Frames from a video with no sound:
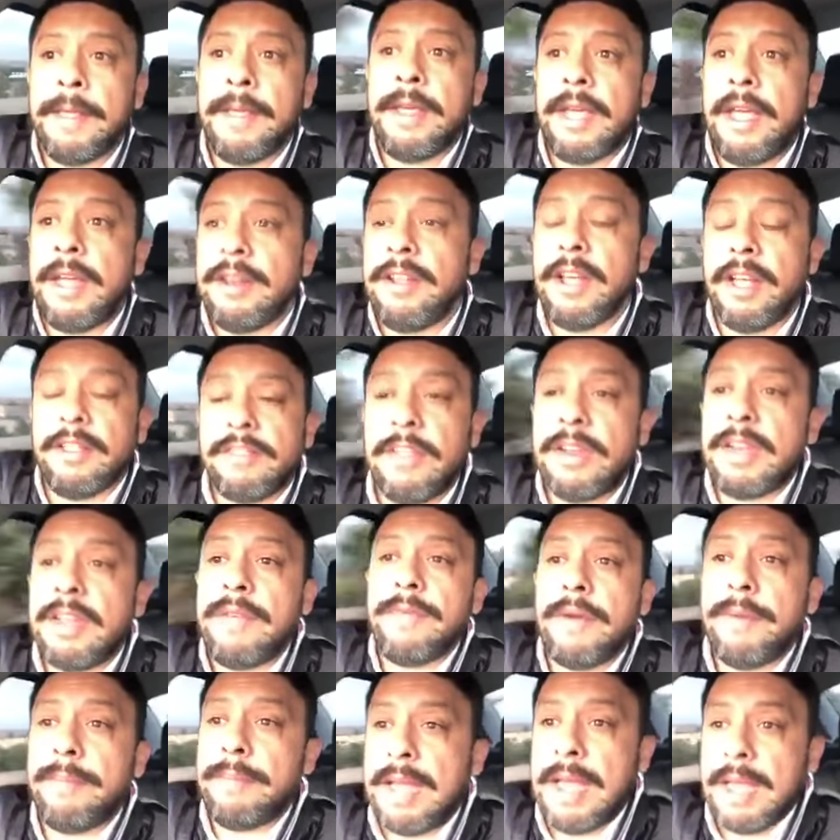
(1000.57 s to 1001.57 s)
It doesn't
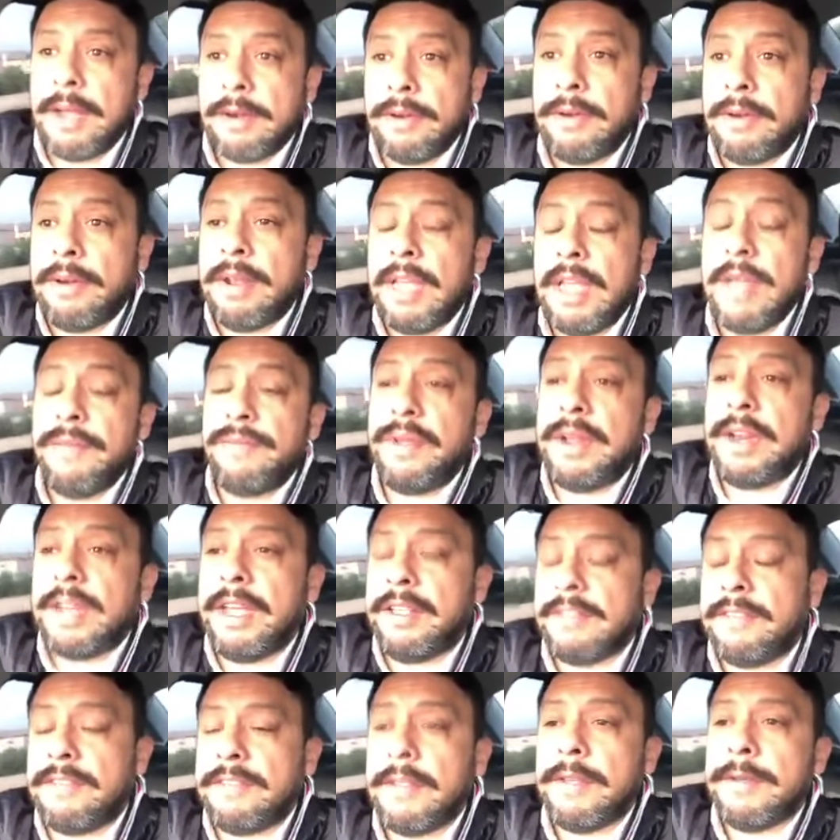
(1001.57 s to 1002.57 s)
even matter if it
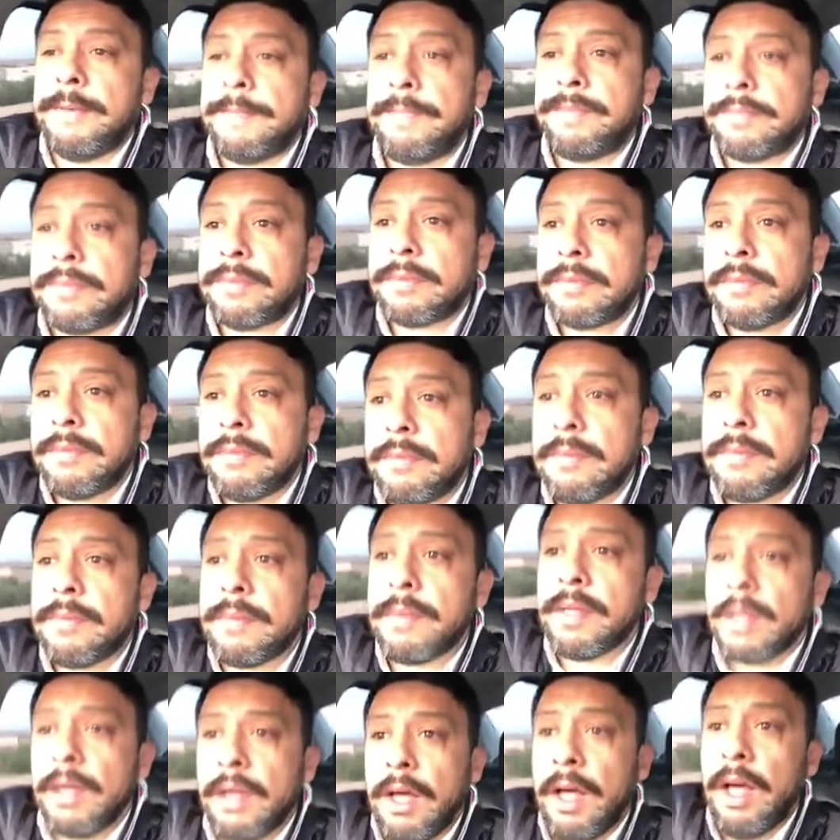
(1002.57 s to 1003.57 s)
is
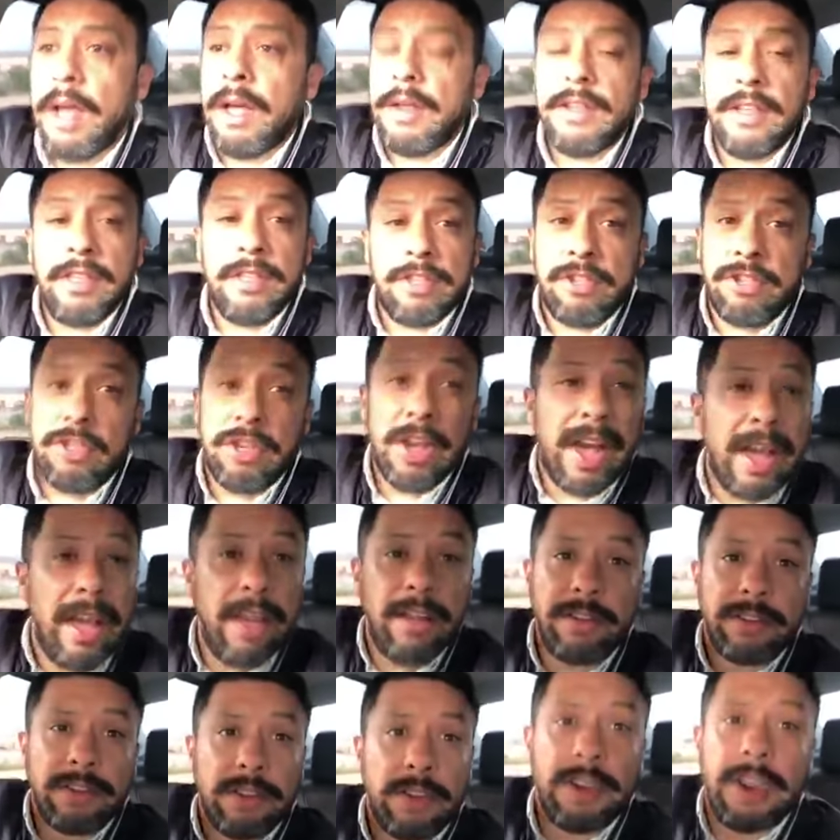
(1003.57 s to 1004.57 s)
his
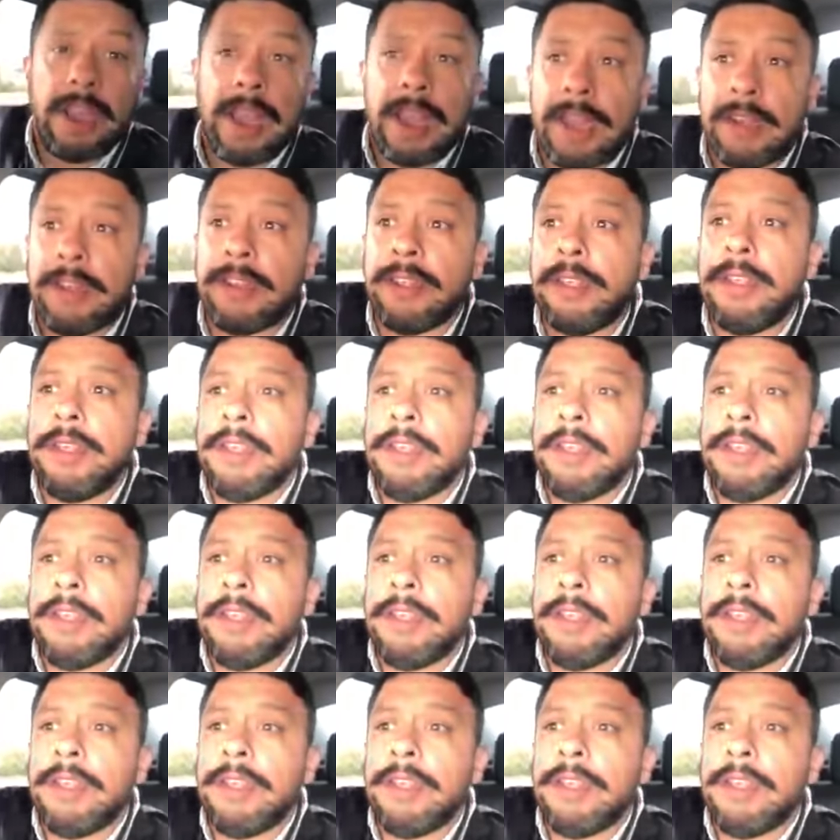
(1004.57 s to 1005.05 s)
child or not.